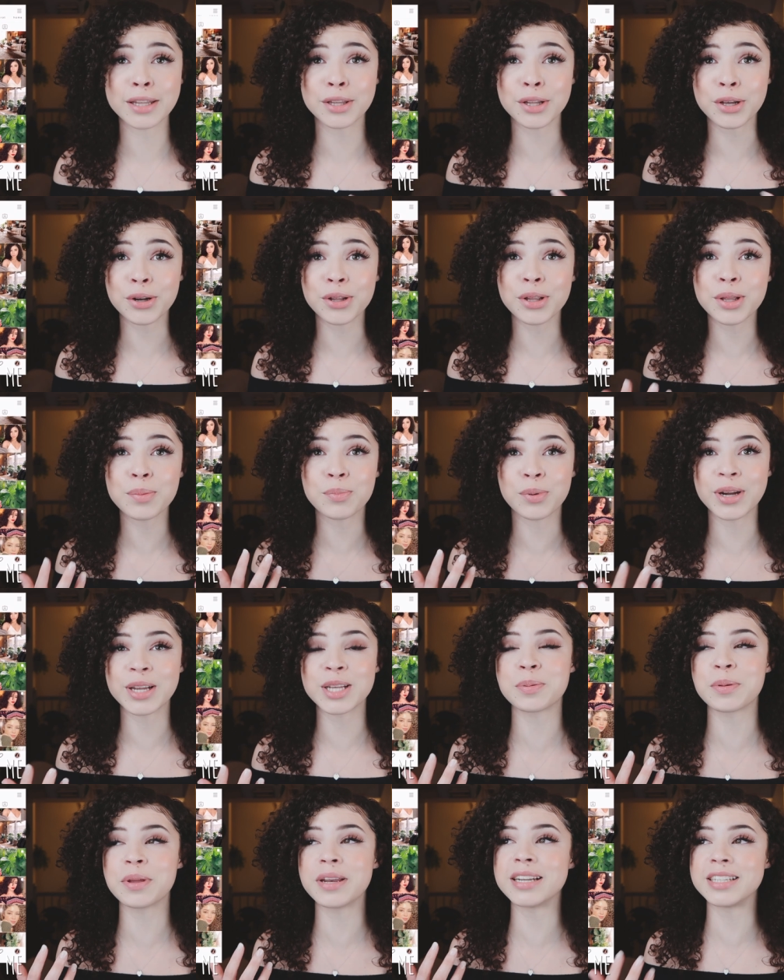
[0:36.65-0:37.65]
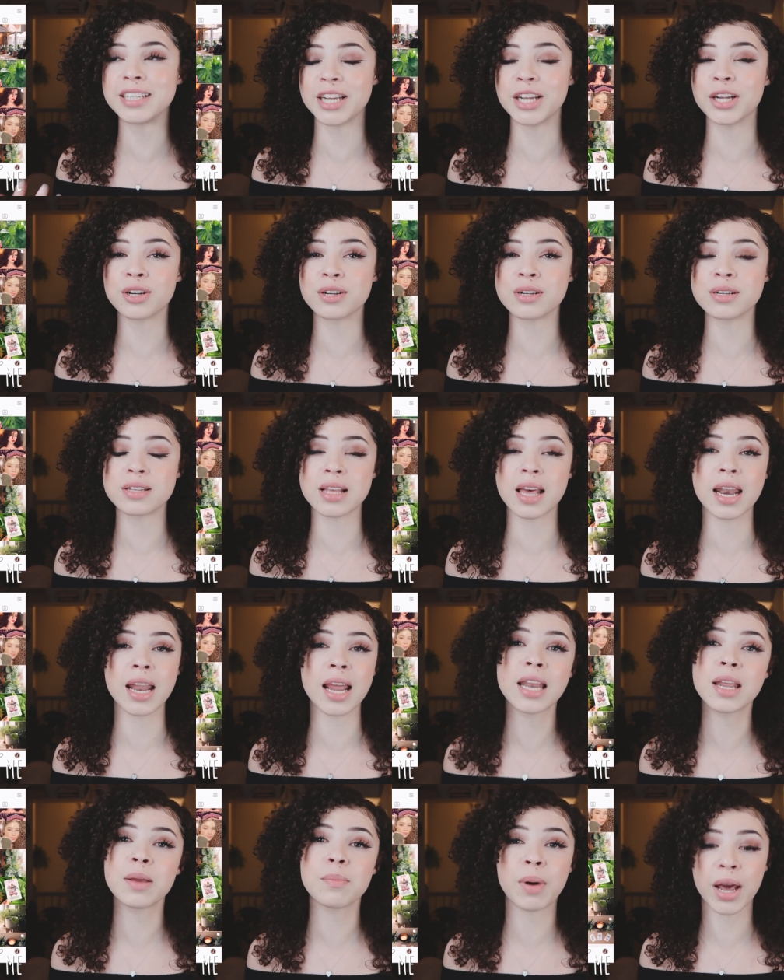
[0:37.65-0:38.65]
It literally brings me to tears that
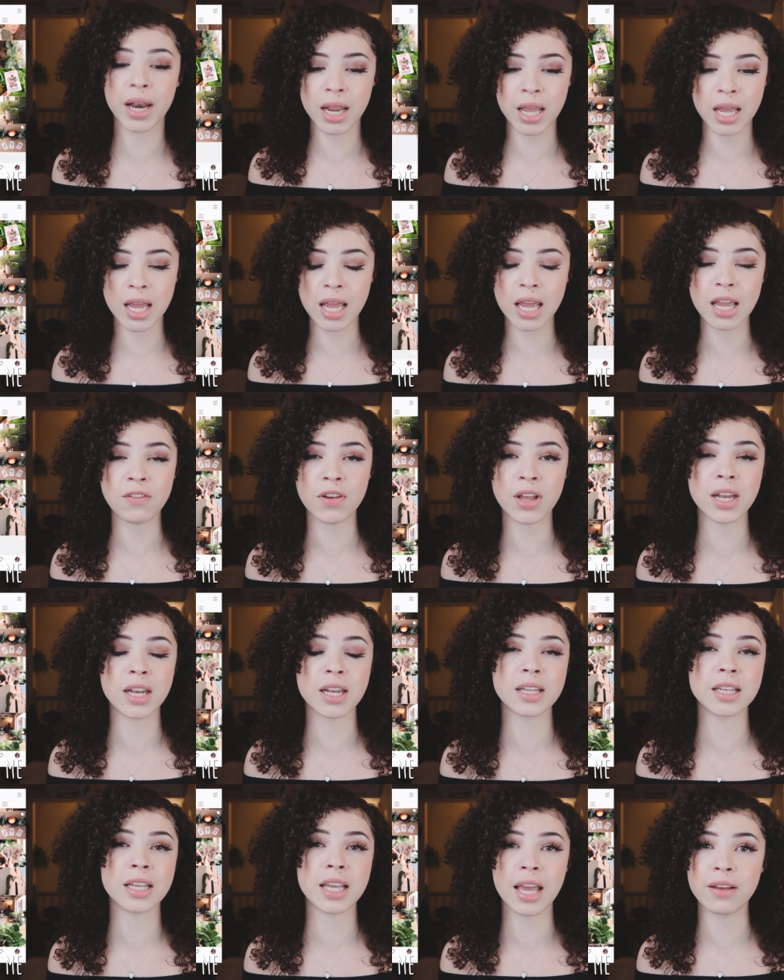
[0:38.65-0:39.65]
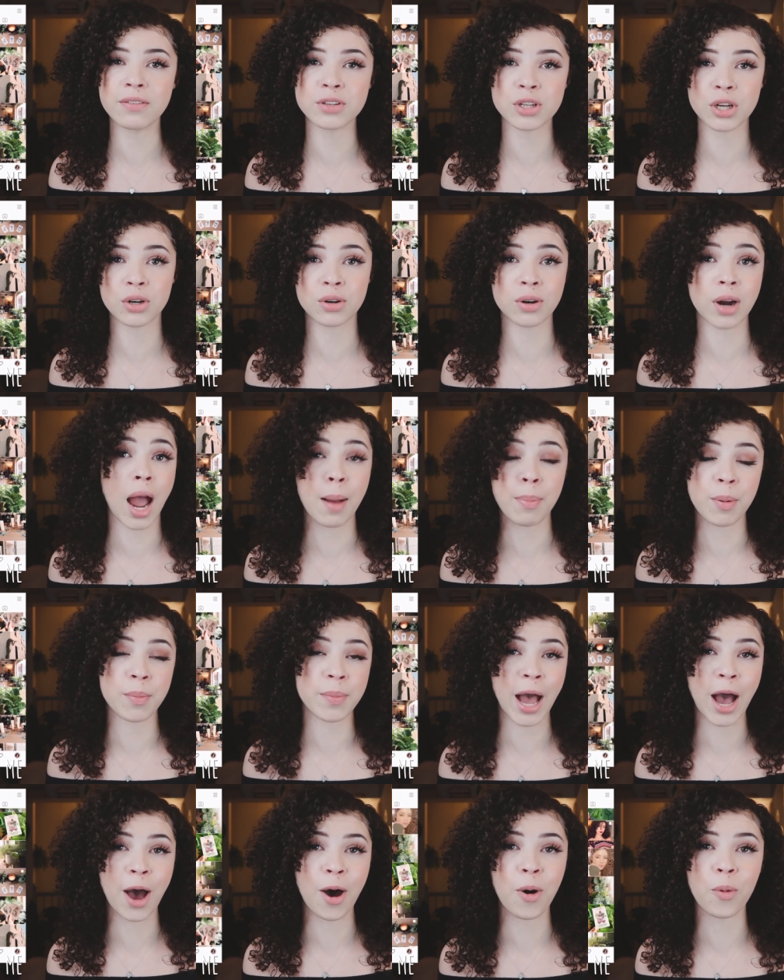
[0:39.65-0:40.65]
anybody even gives a crap
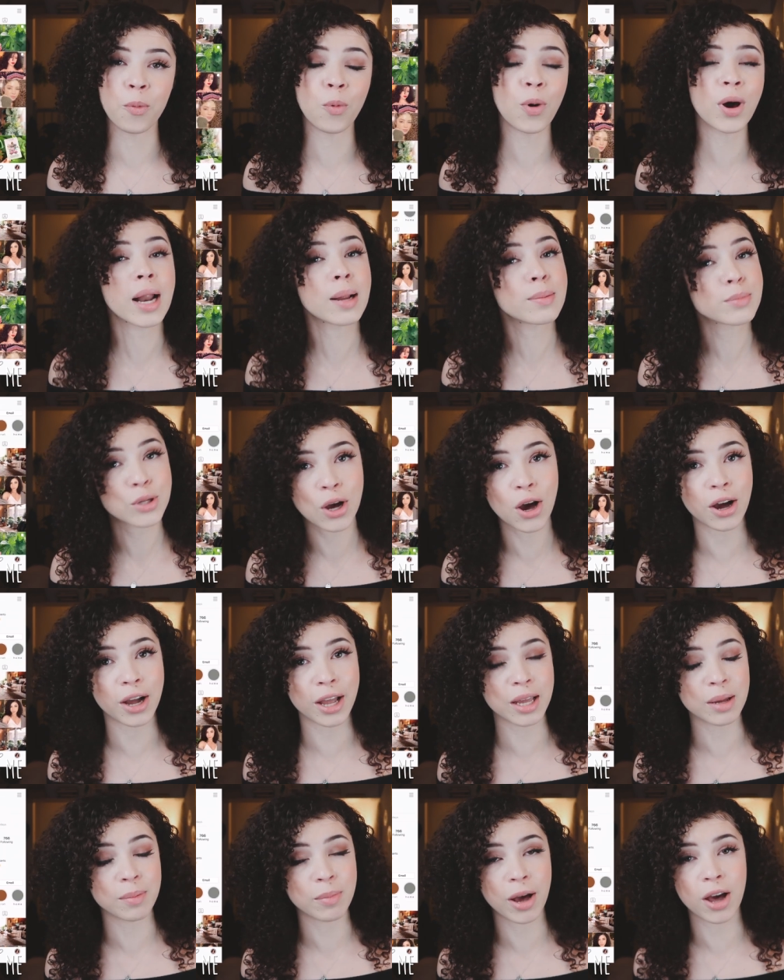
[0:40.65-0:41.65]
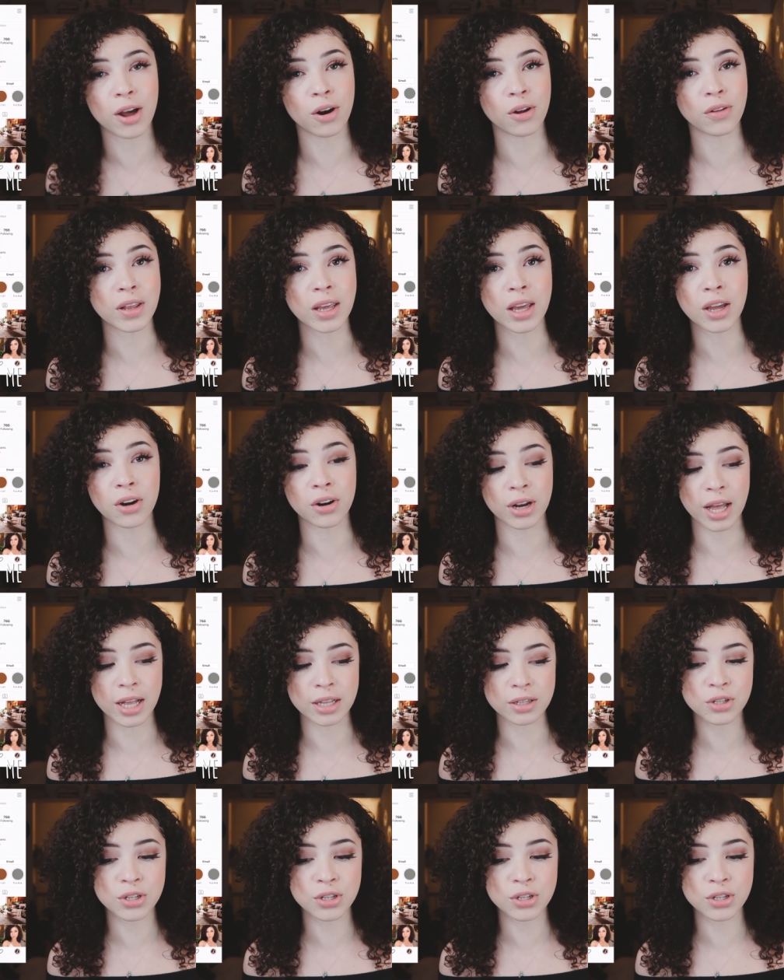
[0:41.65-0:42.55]
about what I'm talking about on the internet.